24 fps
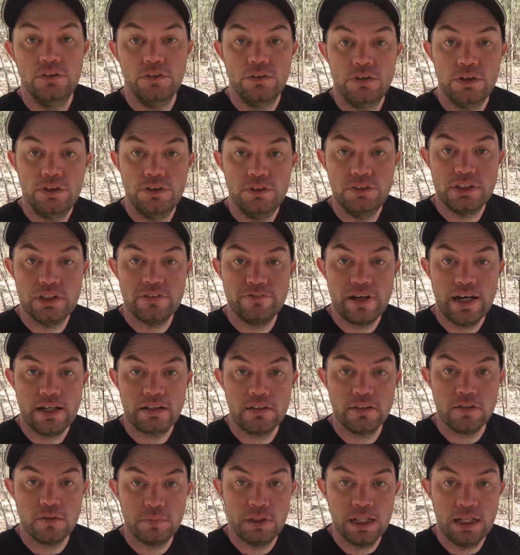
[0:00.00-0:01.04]
You could use the fact
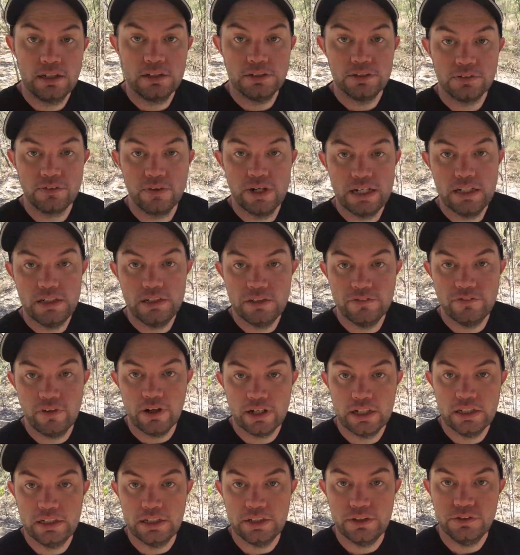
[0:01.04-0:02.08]
that the planet's already
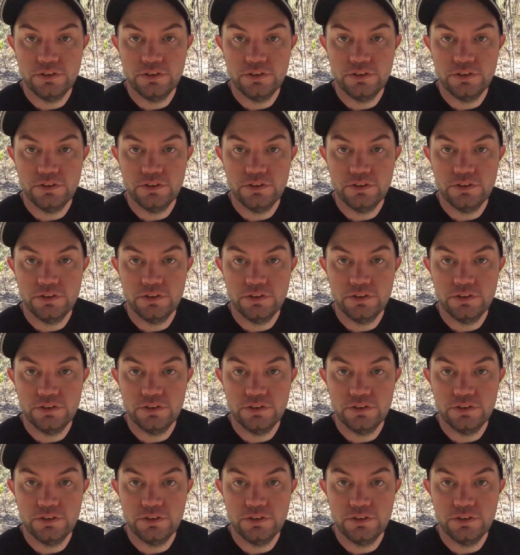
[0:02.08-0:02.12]
divided